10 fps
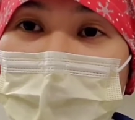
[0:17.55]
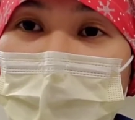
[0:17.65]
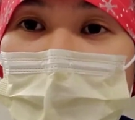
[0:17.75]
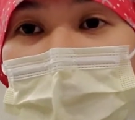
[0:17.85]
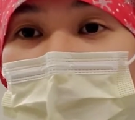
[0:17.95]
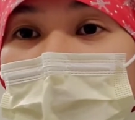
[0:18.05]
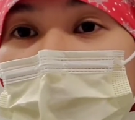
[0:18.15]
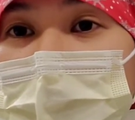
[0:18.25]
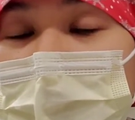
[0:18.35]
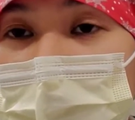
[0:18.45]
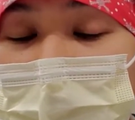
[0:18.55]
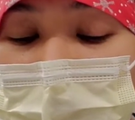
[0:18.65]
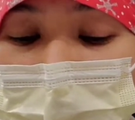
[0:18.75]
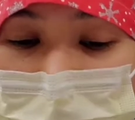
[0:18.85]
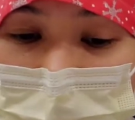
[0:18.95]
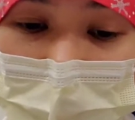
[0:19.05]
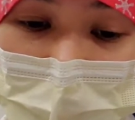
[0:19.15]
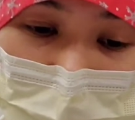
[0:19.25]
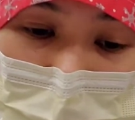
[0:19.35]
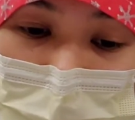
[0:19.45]
so let's start with the pros,
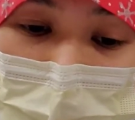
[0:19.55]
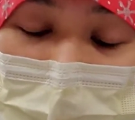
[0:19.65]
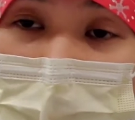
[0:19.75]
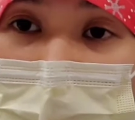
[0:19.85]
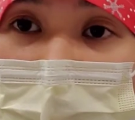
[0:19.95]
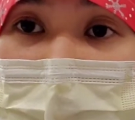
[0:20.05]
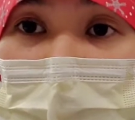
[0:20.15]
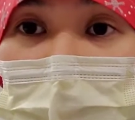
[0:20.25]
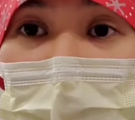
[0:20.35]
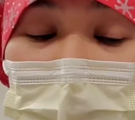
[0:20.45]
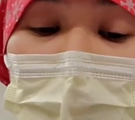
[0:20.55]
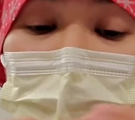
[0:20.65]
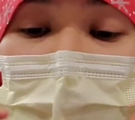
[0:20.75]
and number one would be stability.